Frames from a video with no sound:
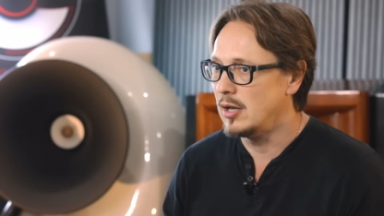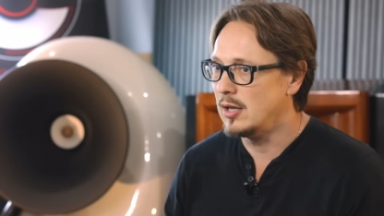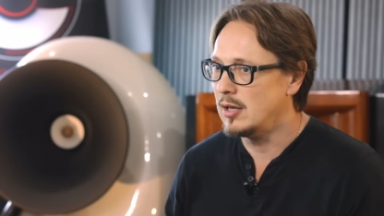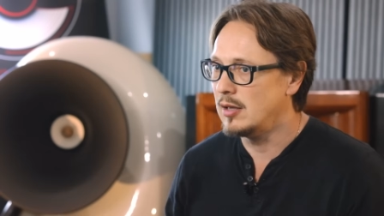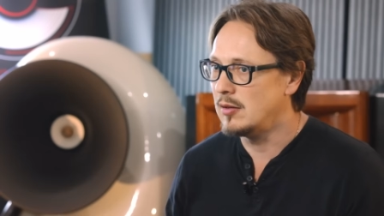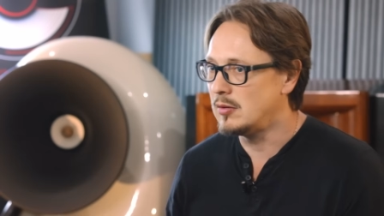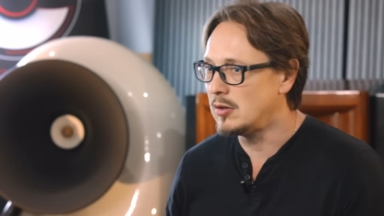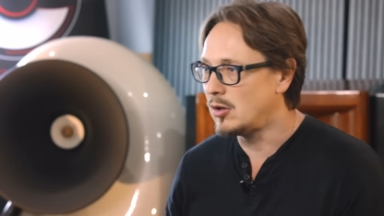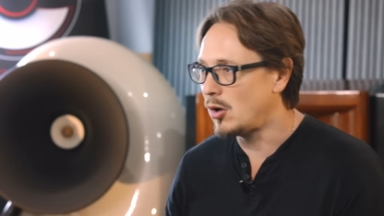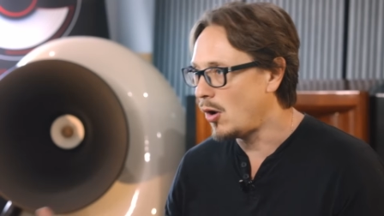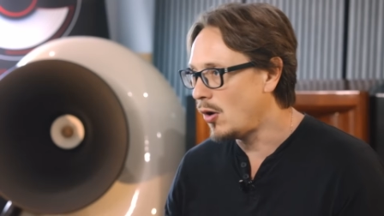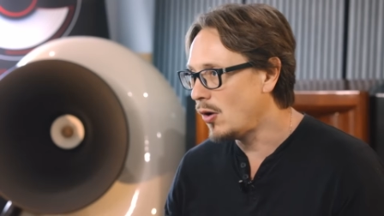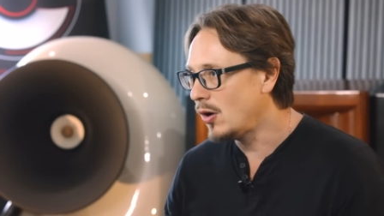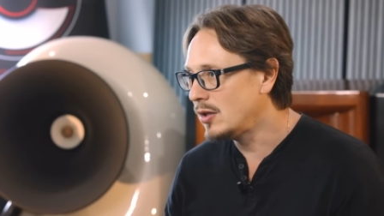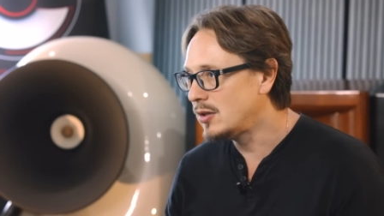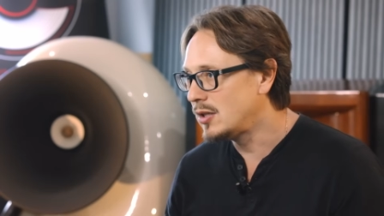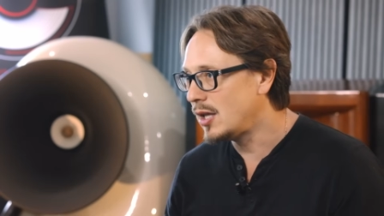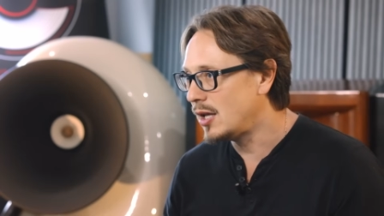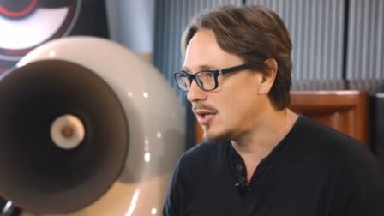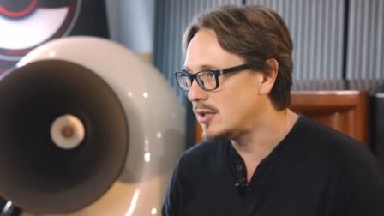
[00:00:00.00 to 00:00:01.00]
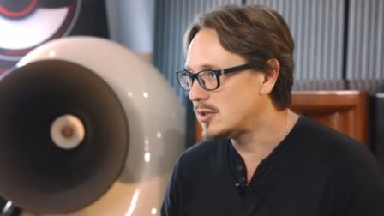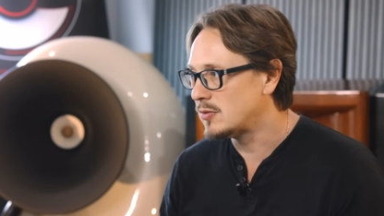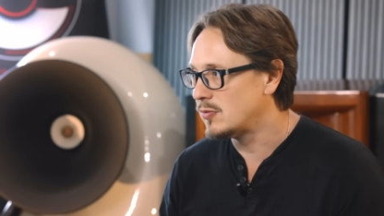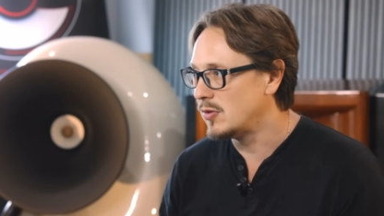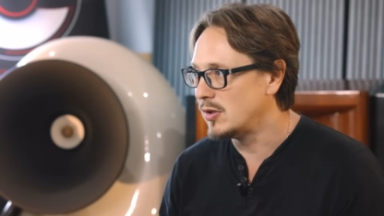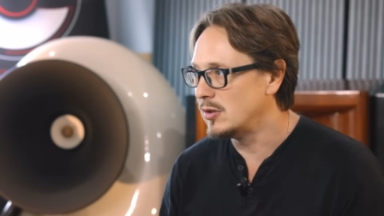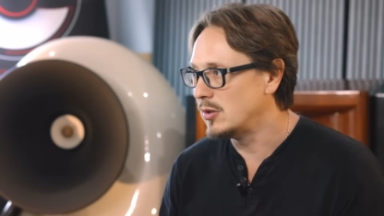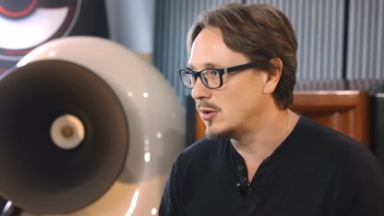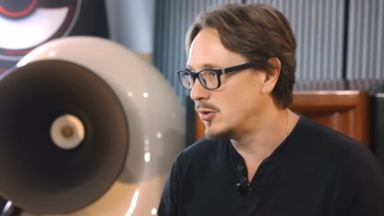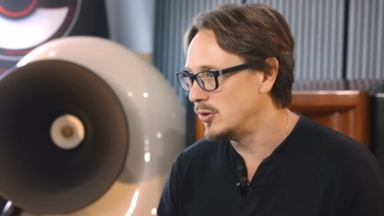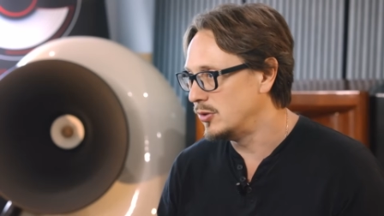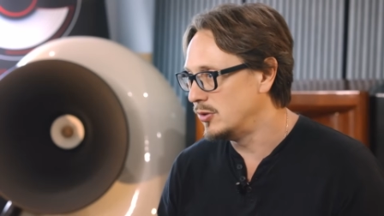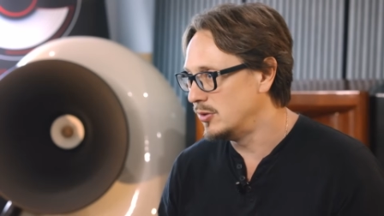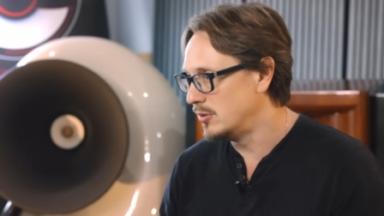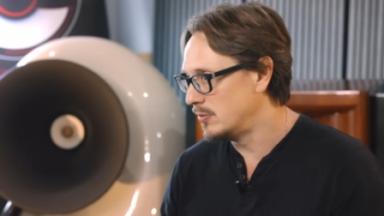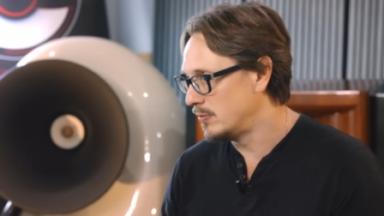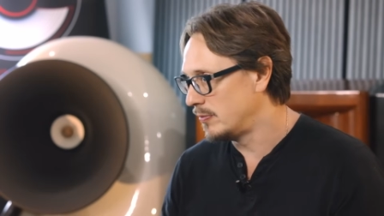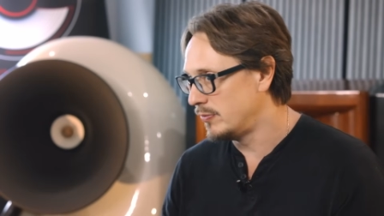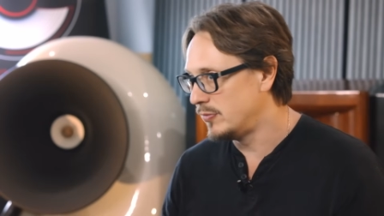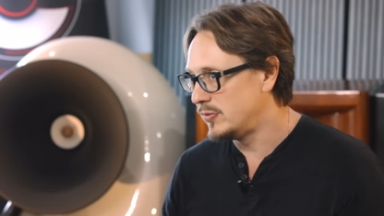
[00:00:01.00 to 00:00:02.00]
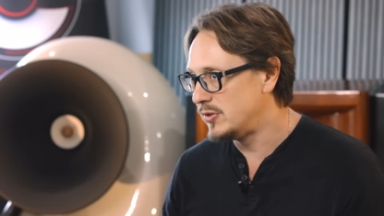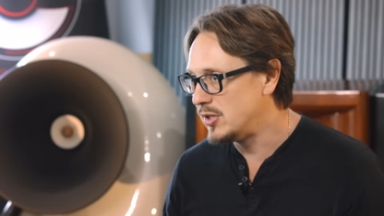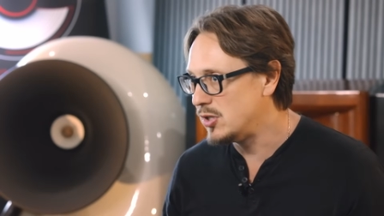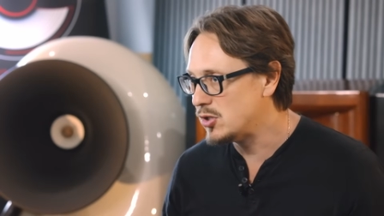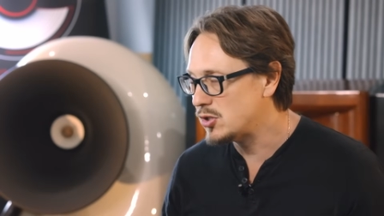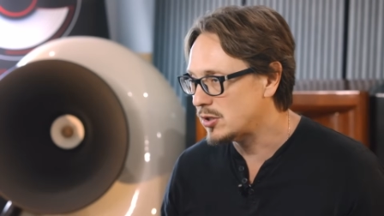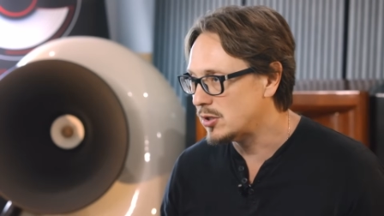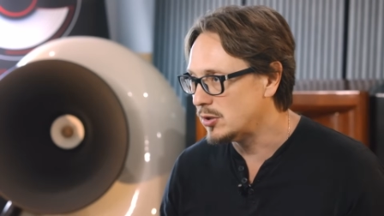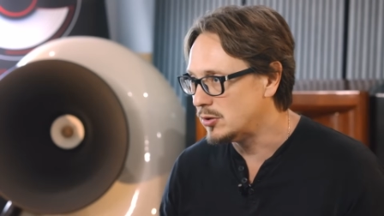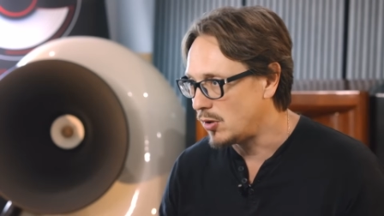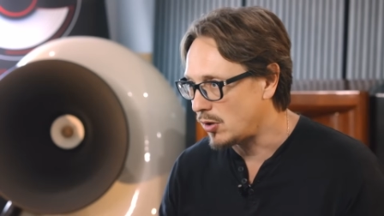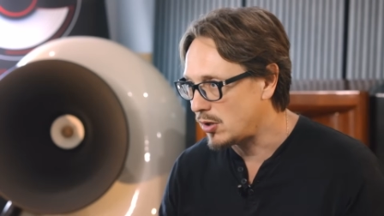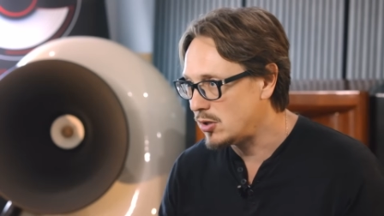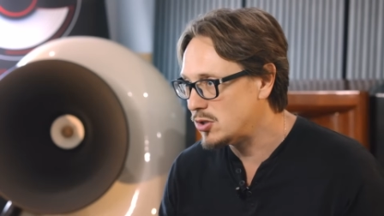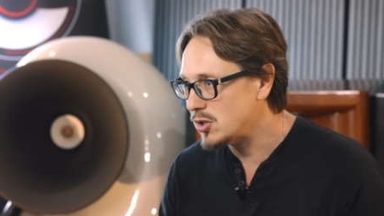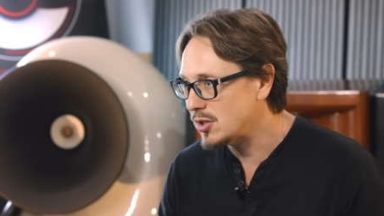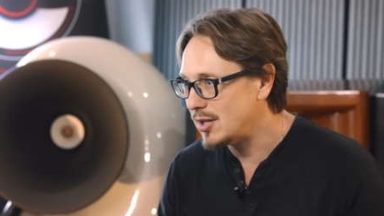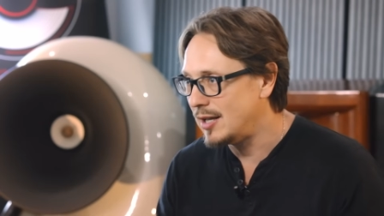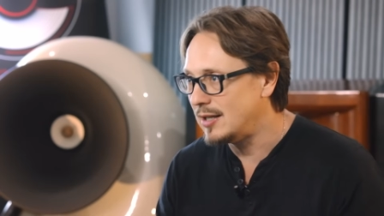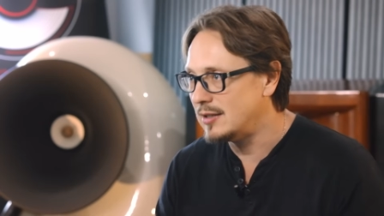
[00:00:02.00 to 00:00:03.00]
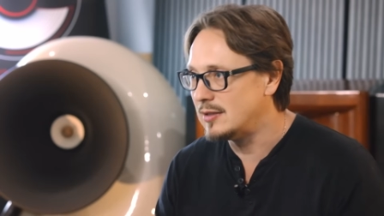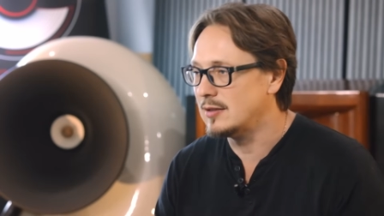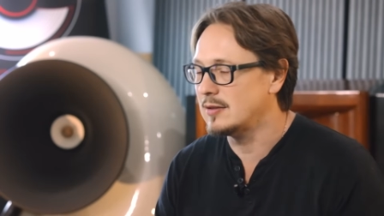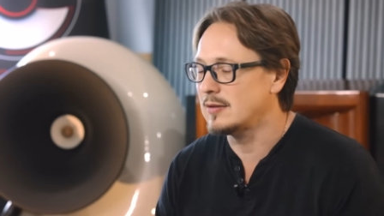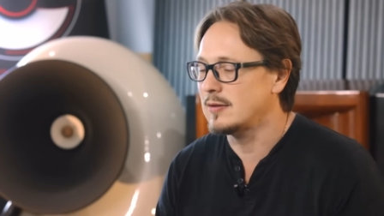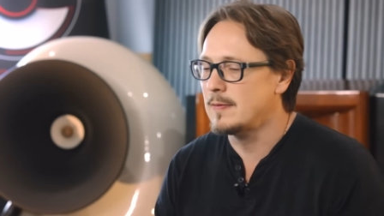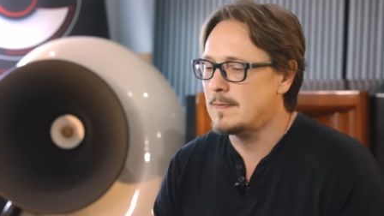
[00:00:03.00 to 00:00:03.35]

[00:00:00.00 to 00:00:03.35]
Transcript: In the early days when digital originated,